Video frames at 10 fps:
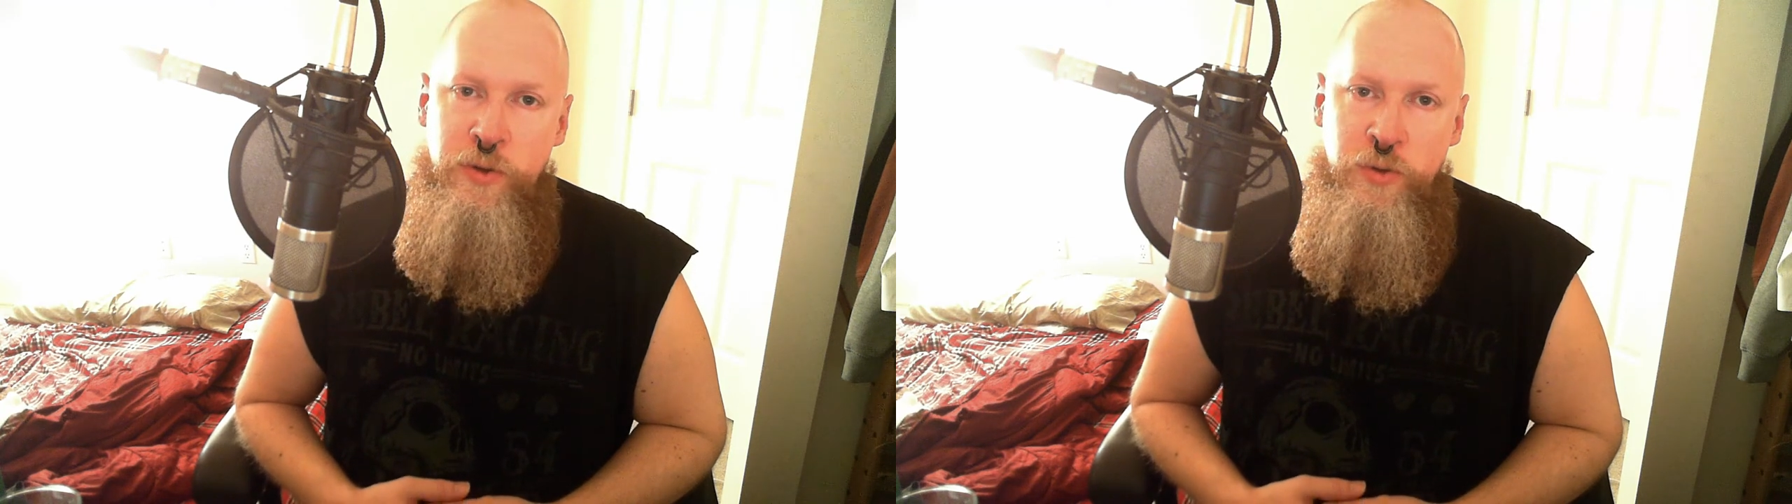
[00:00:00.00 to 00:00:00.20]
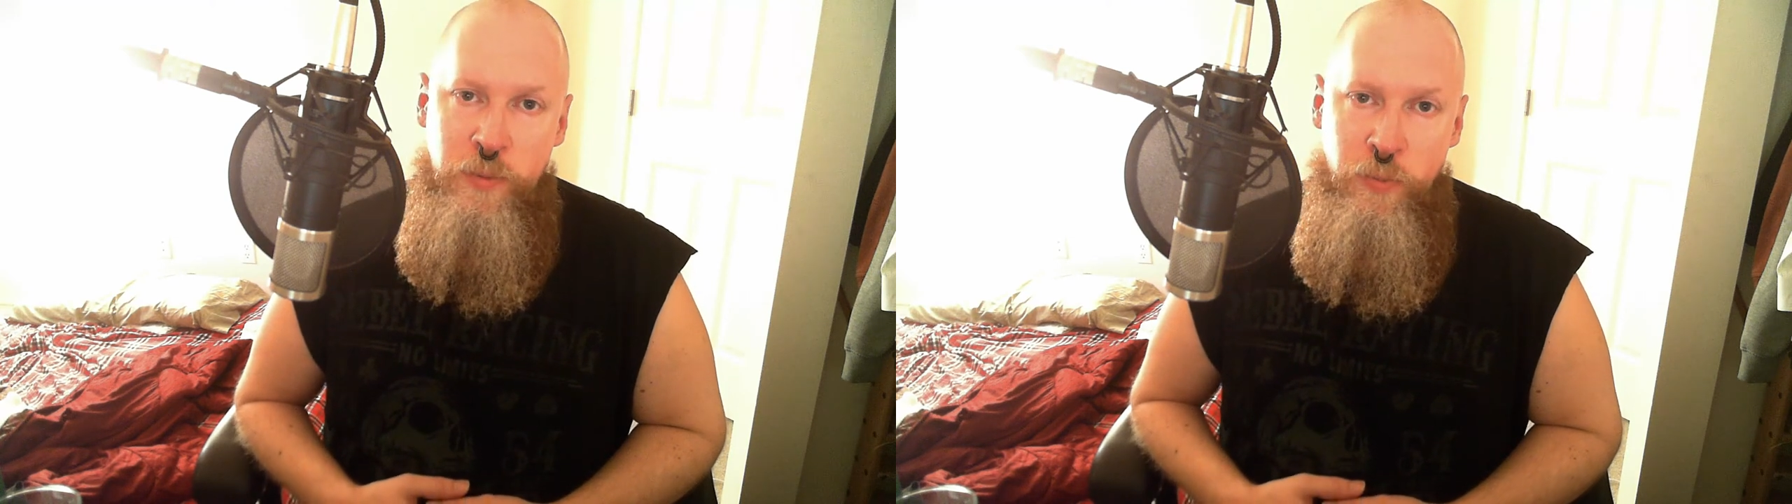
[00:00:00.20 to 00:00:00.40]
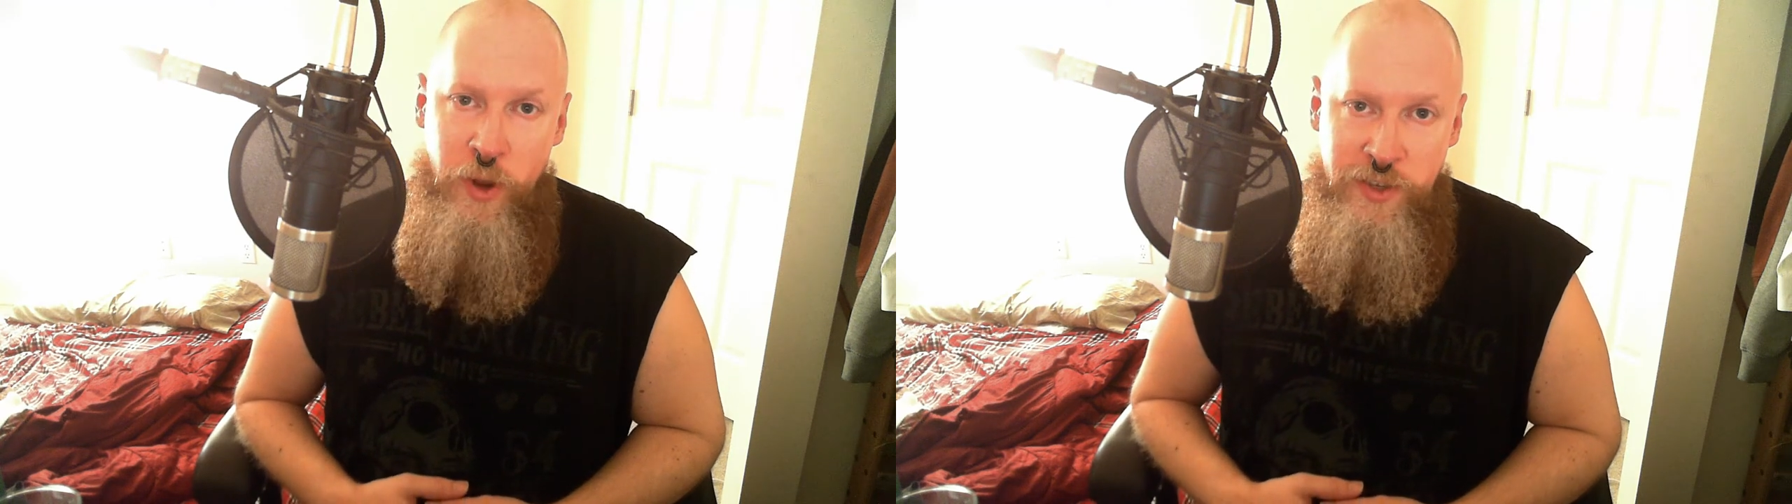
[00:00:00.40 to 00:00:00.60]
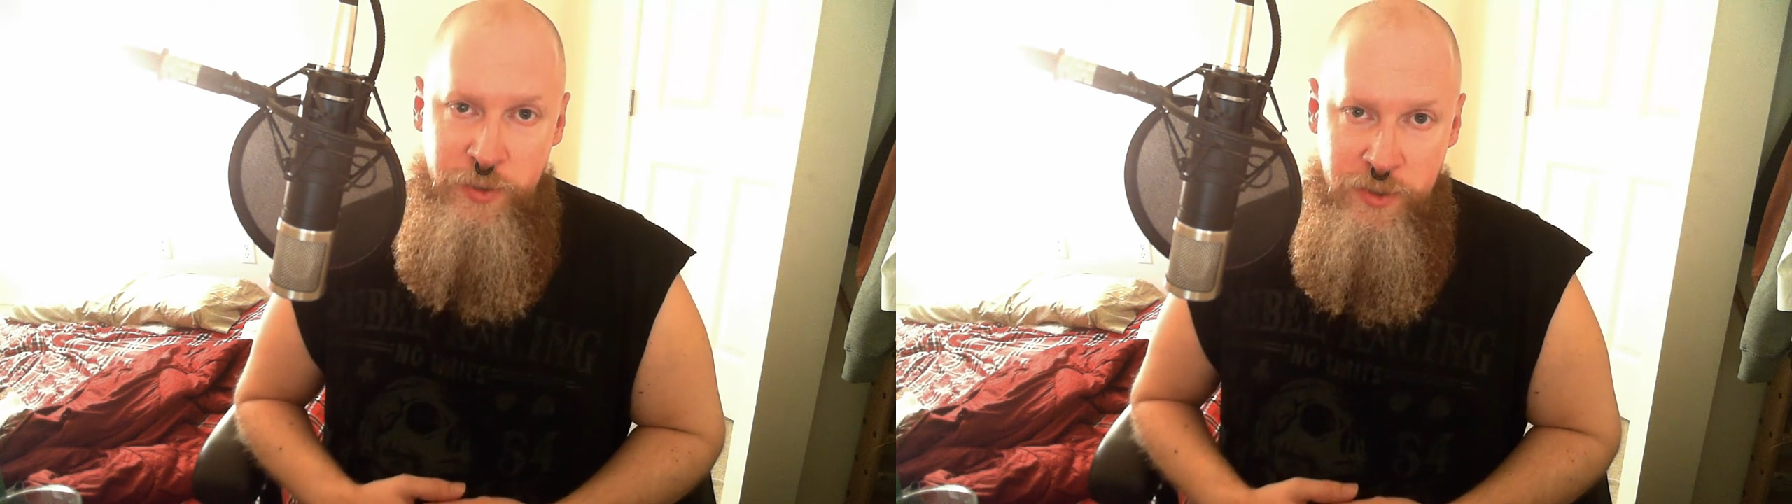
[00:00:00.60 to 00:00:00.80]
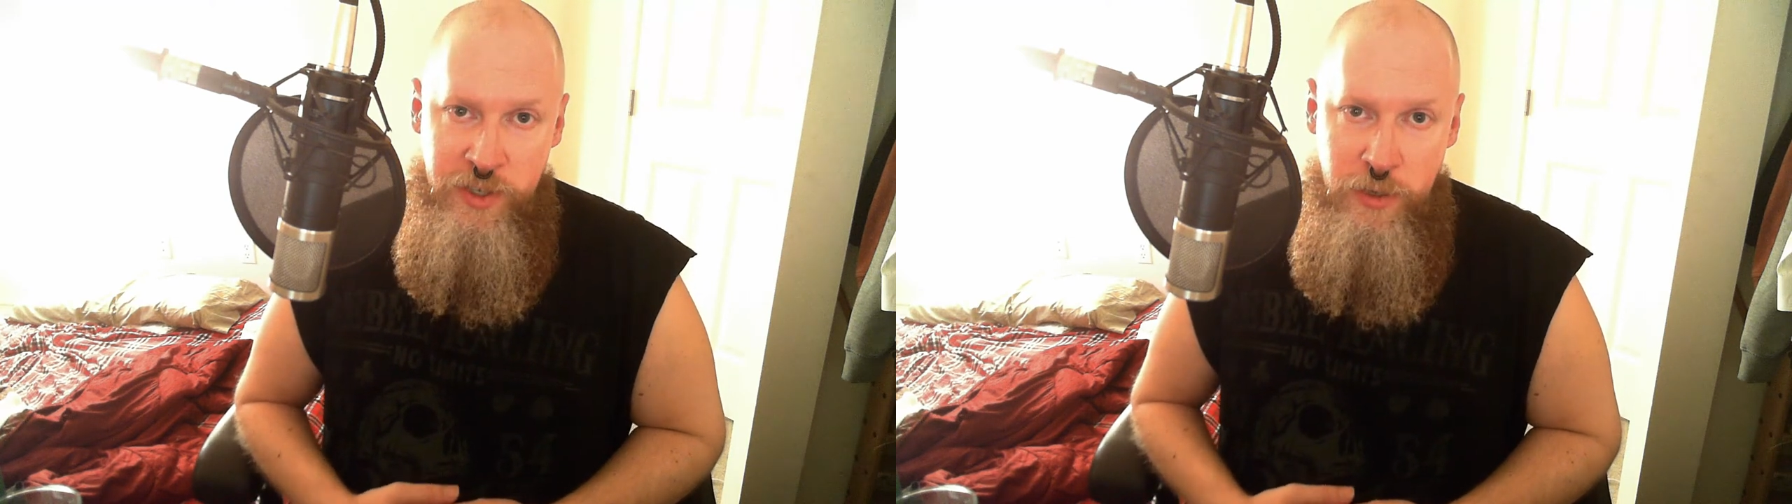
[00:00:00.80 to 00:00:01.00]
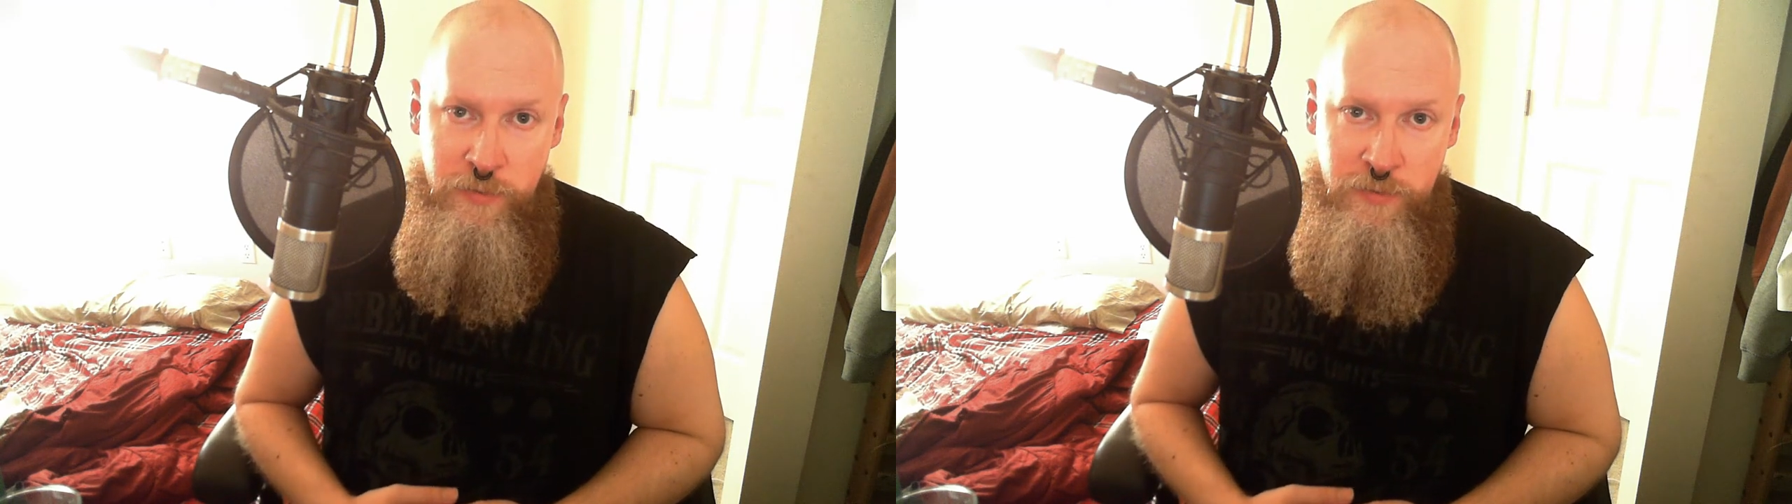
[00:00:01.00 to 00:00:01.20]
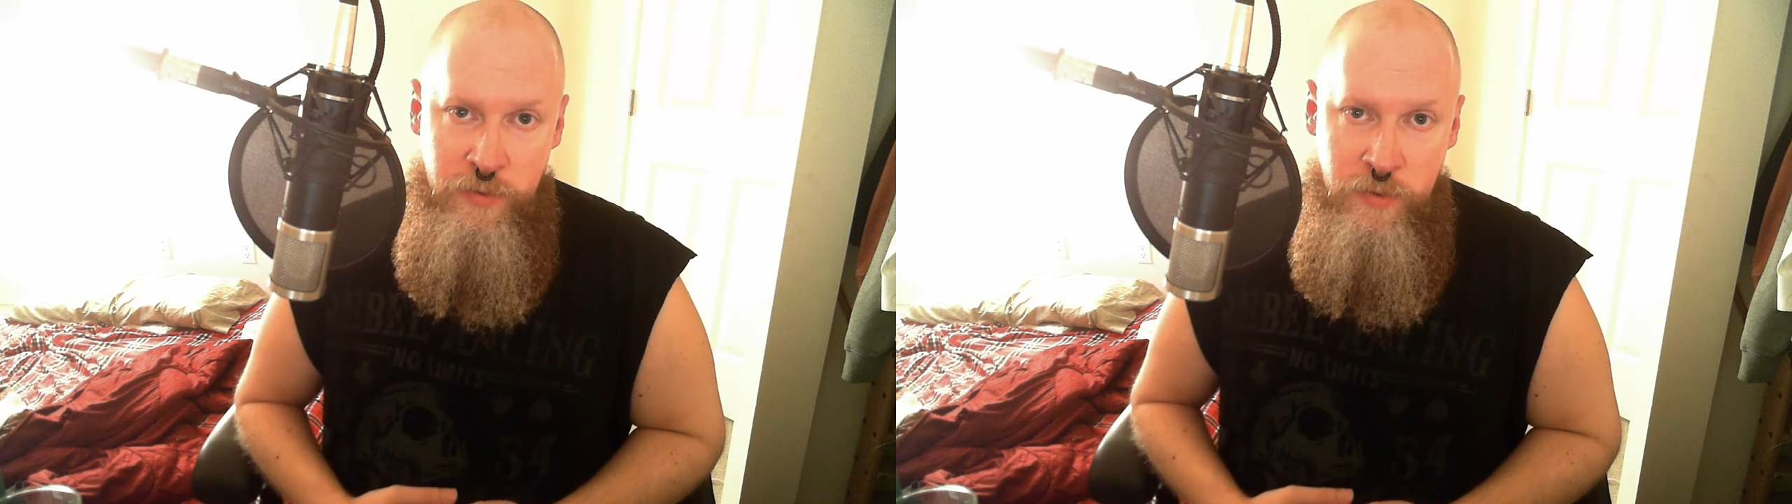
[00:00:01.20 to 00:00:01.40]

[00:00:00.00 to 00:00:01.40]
to embrace yourself